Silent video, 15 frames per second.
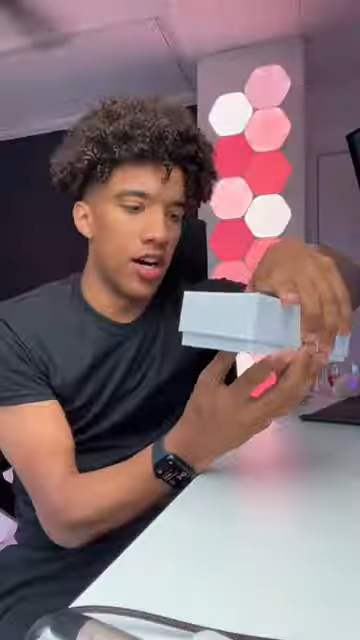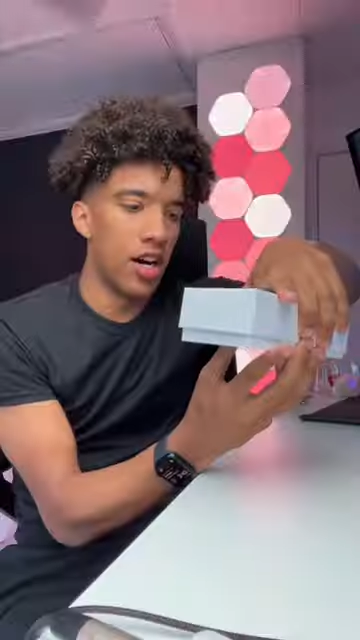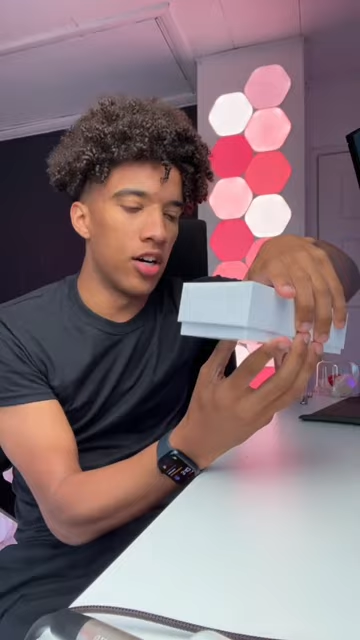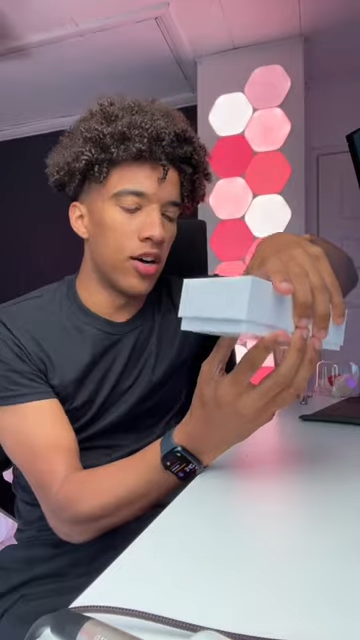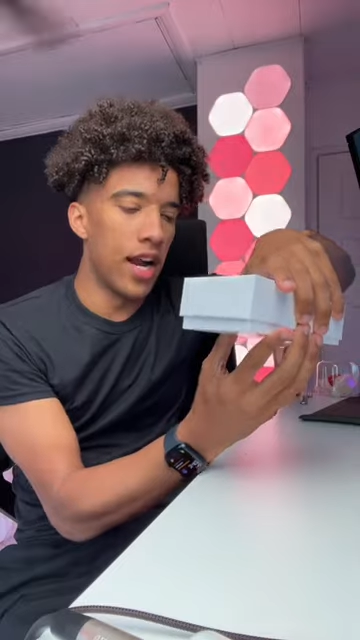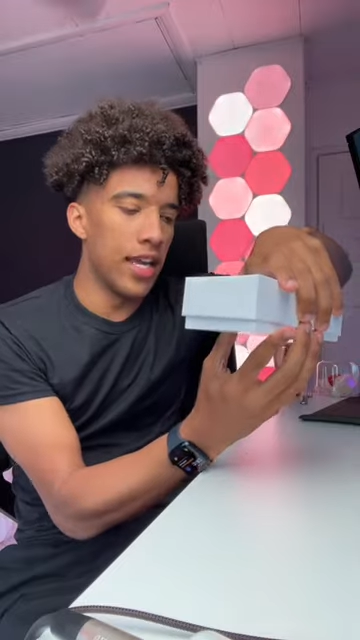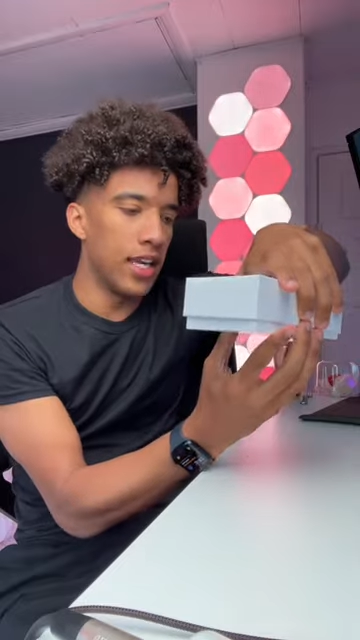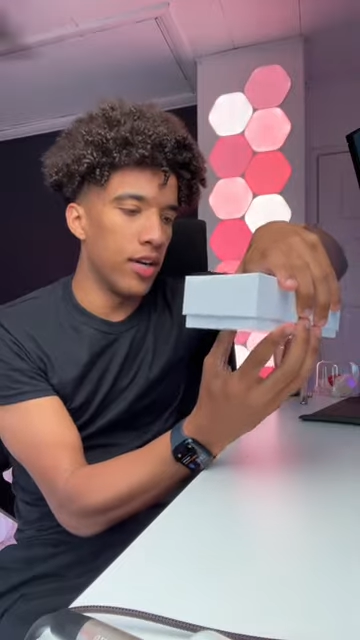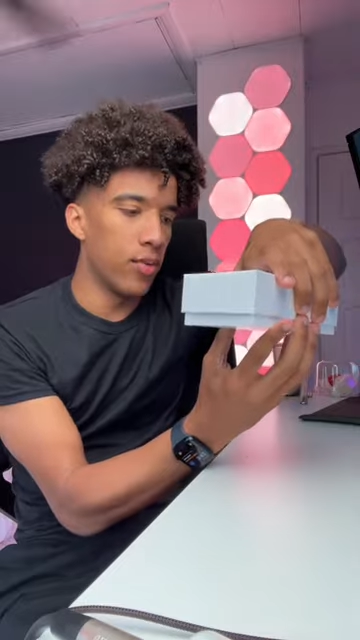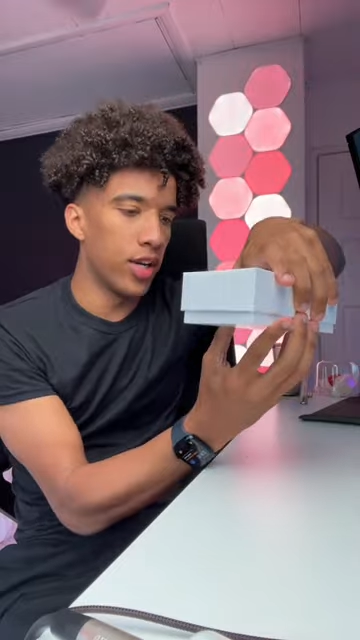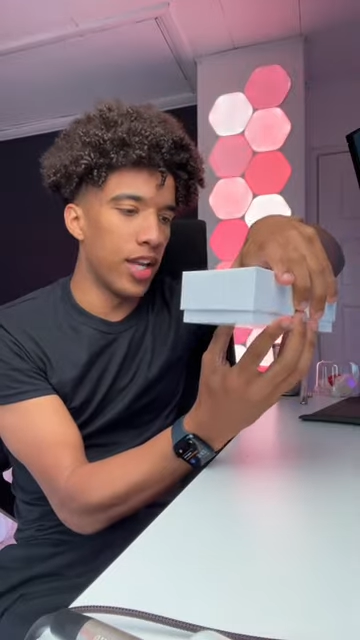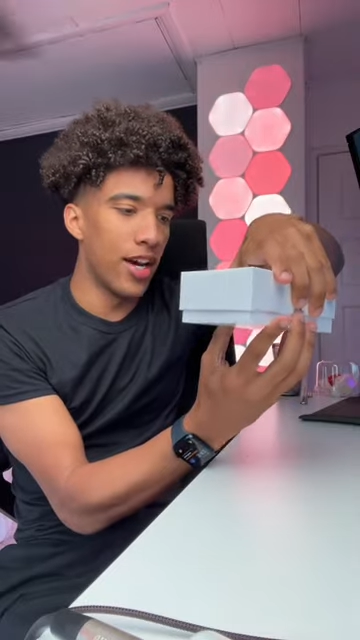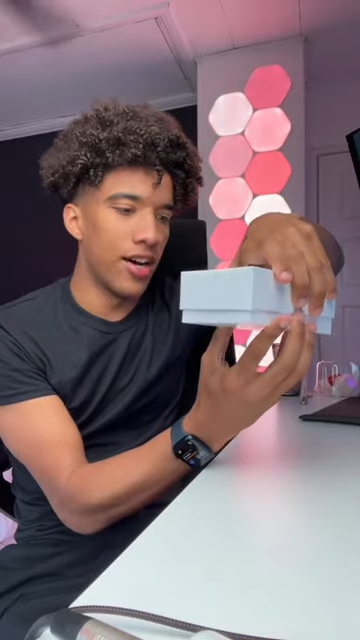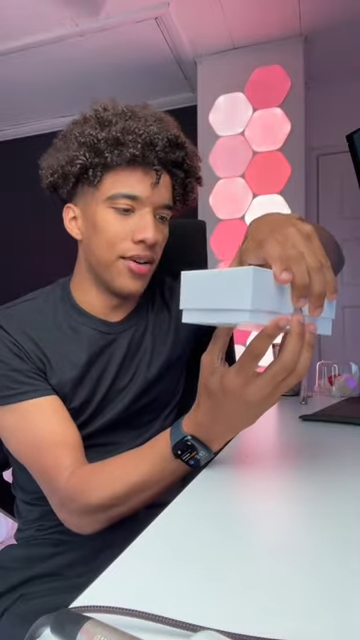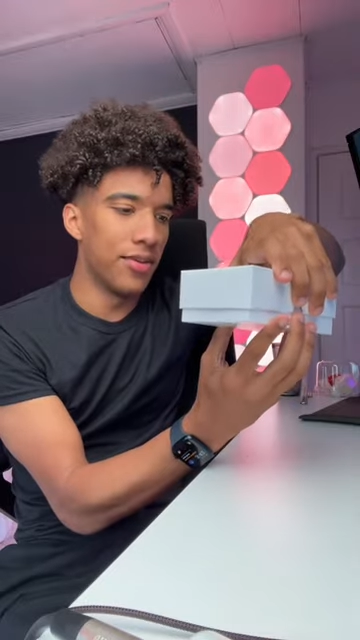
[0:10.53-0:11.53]
All right, here we
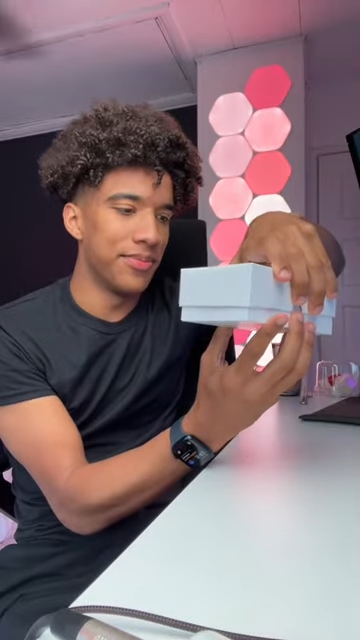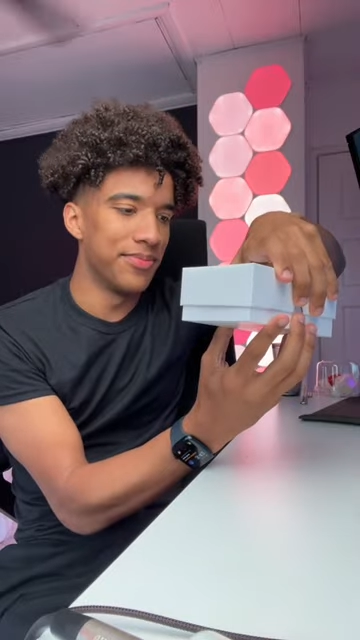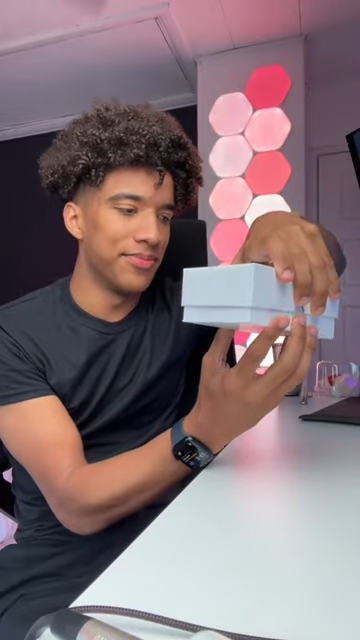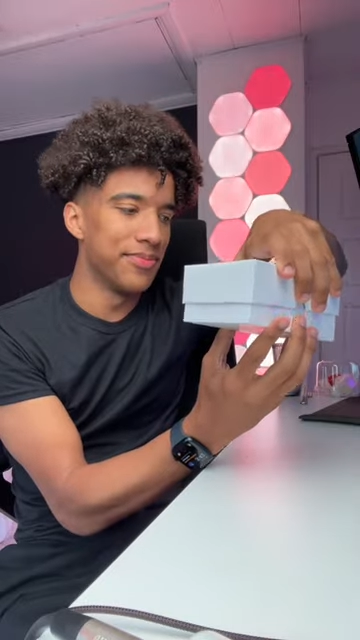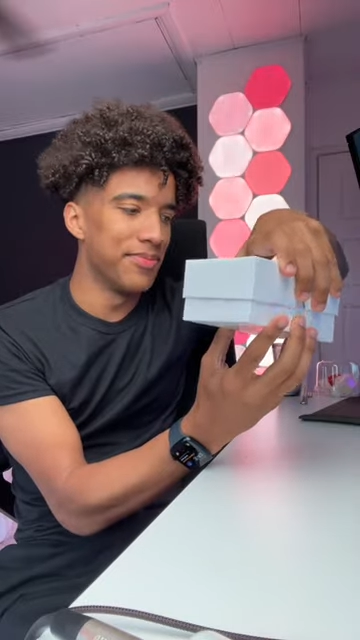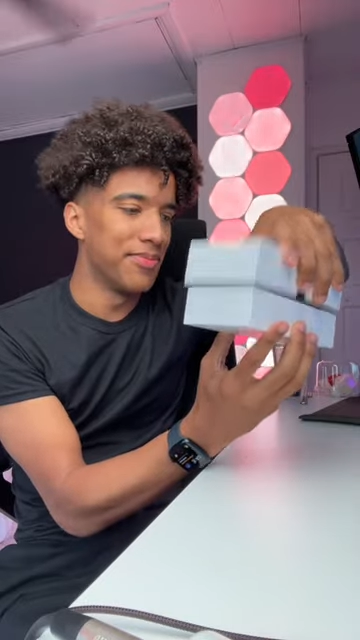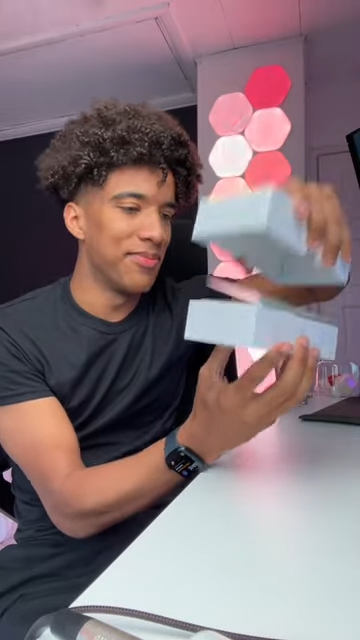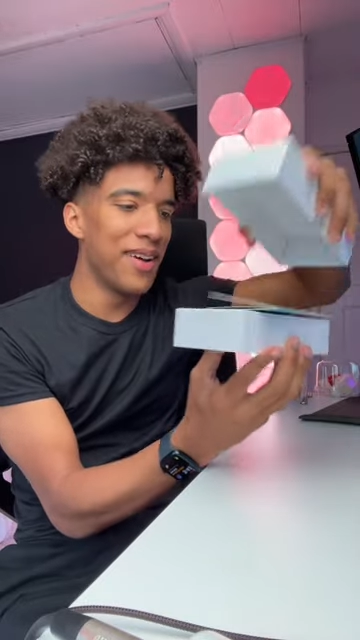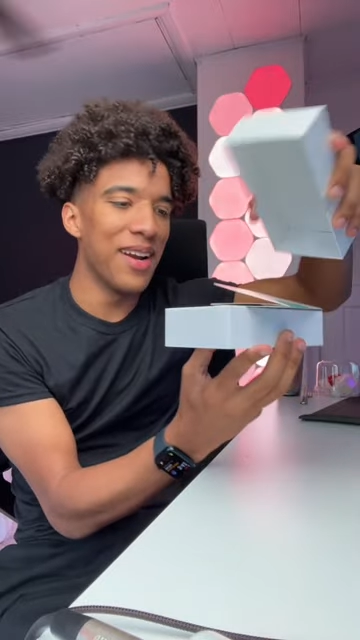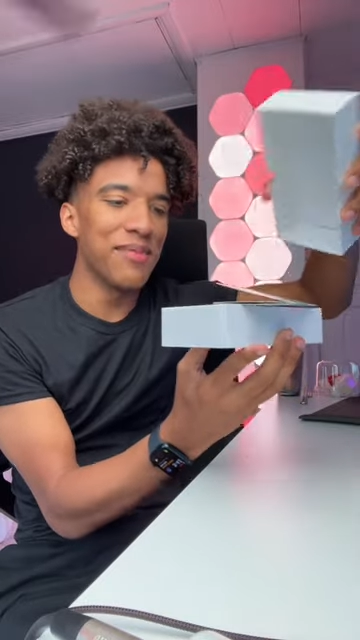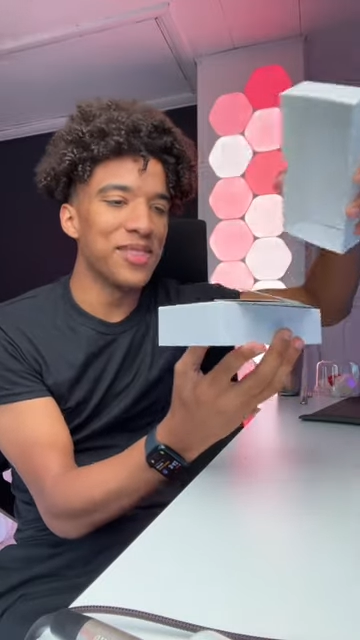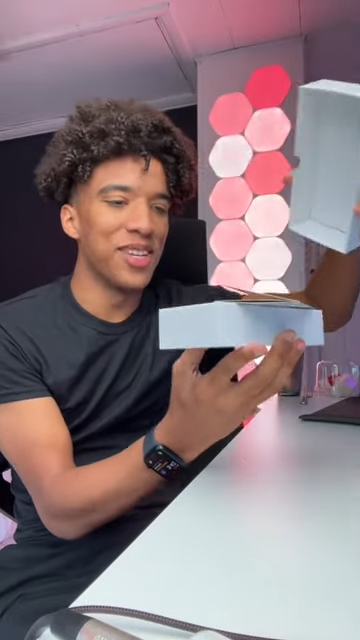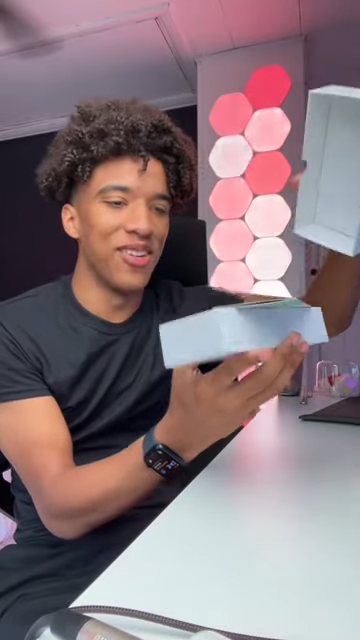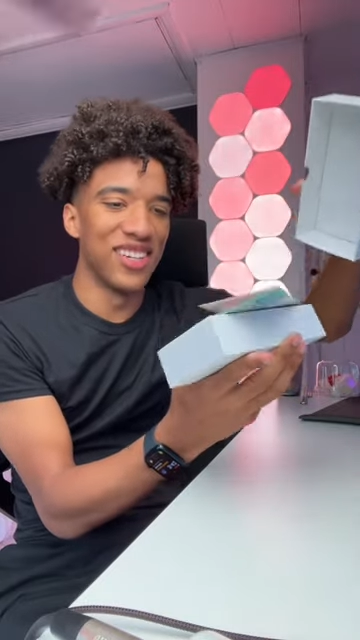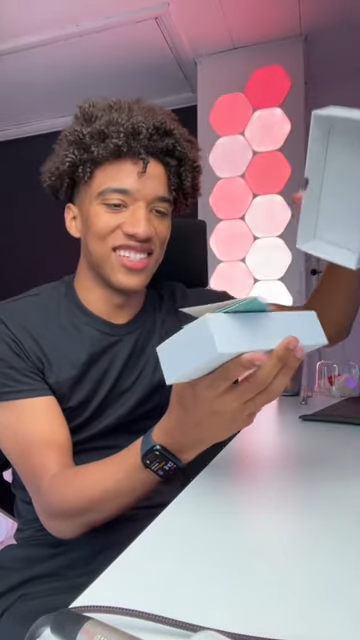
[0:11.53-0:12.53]
go. Man, I'm
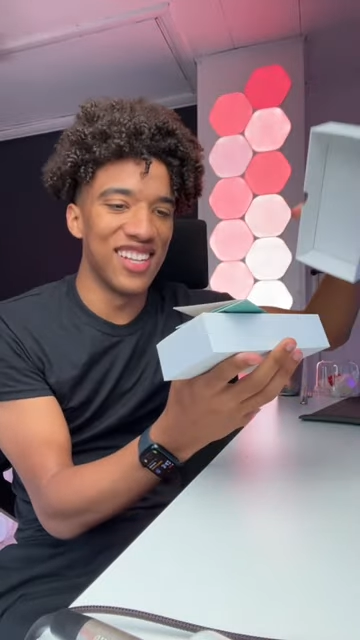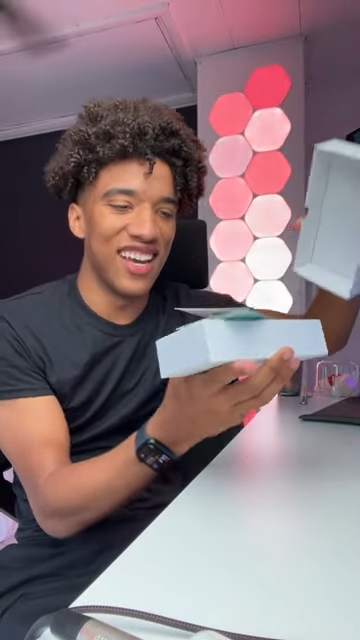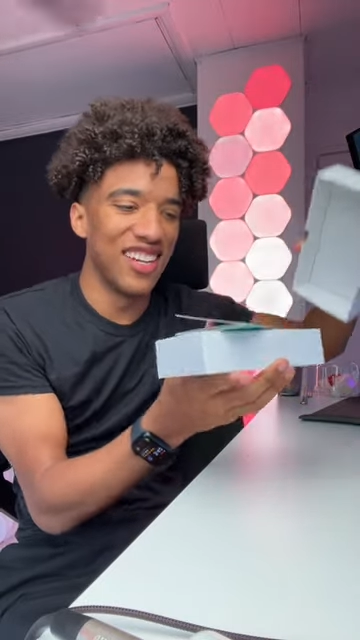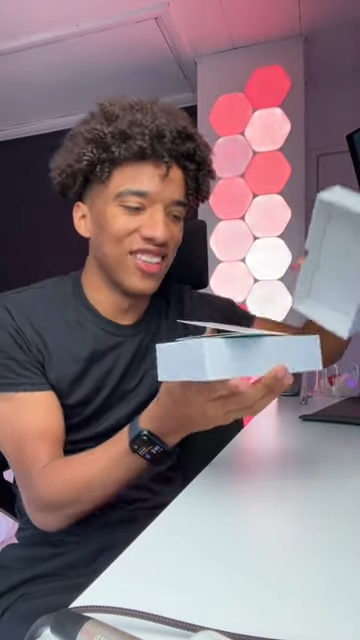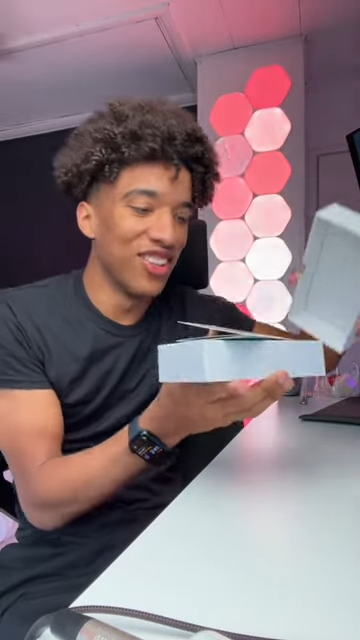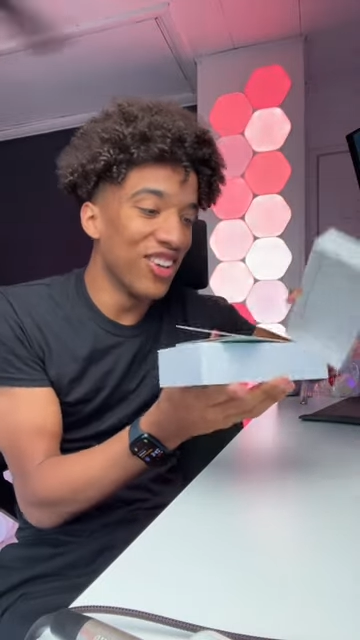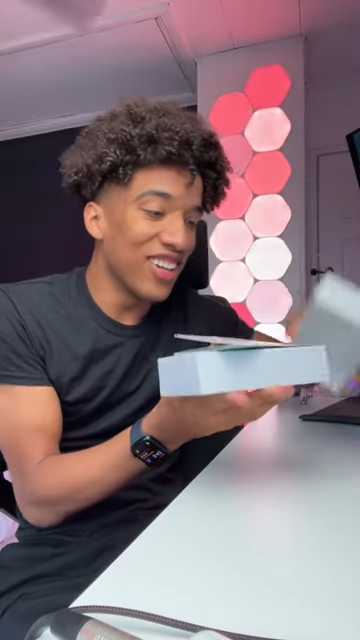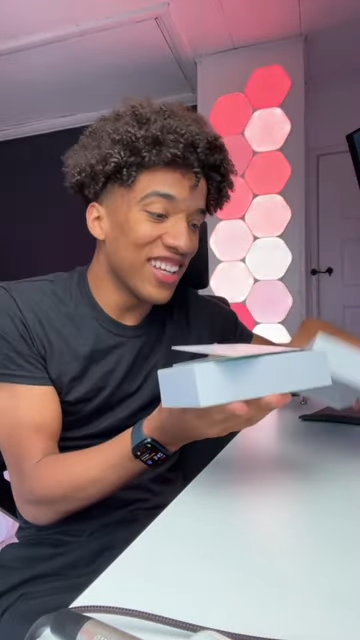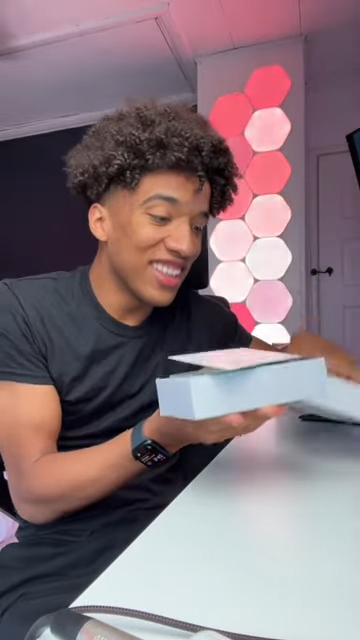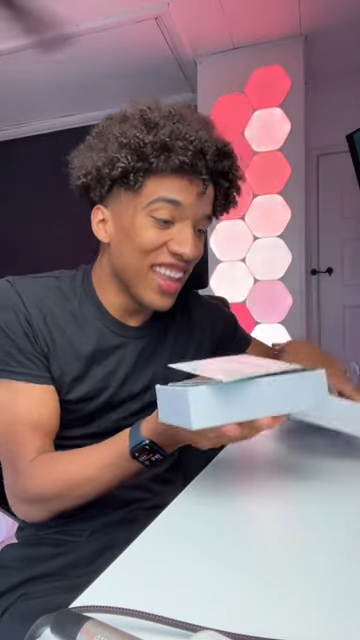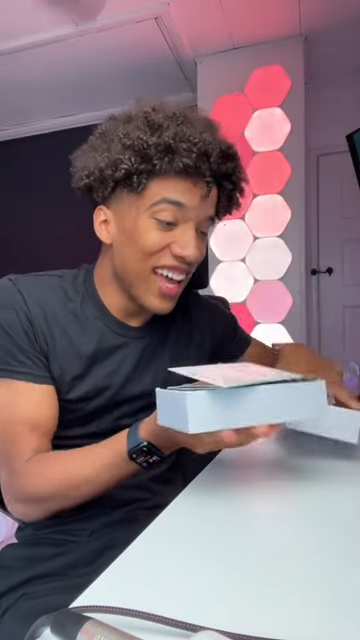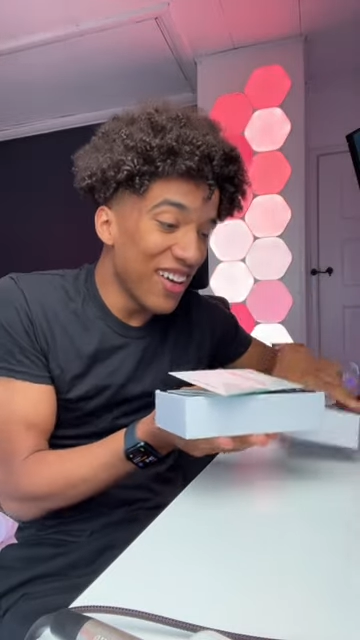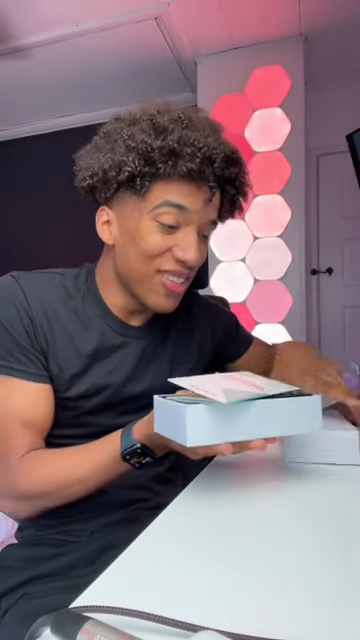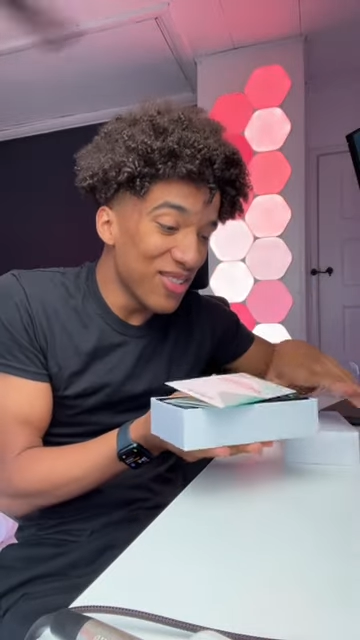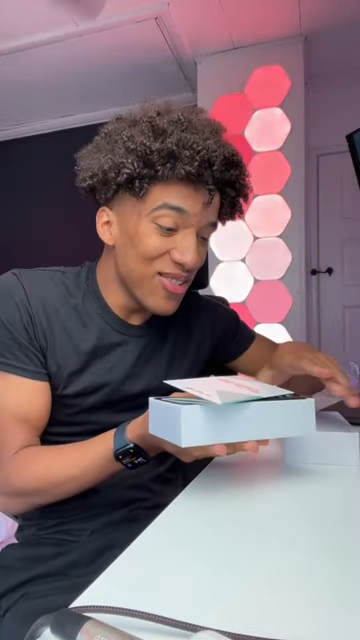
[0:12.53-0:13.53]
so excited. Look at
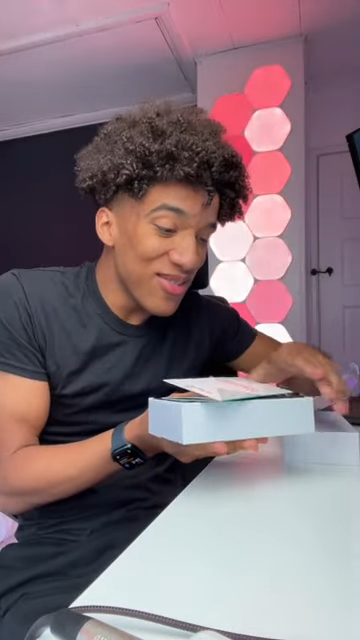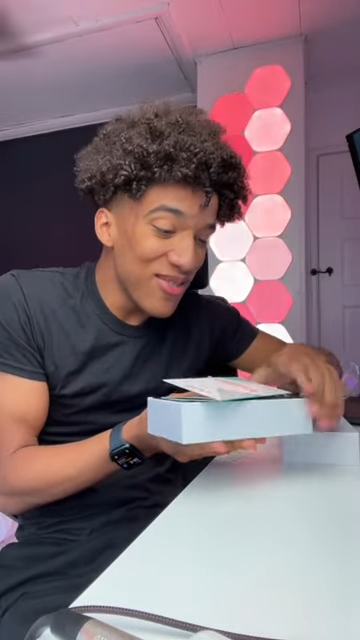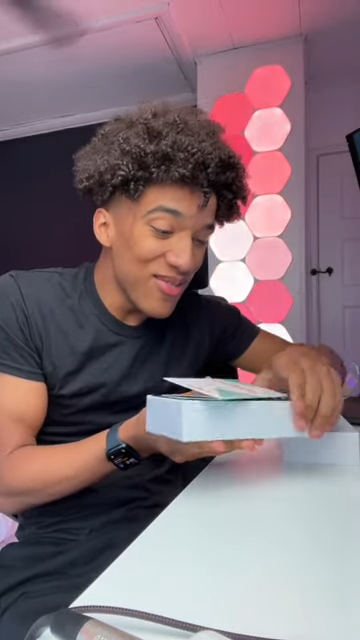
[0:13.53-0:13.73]
that.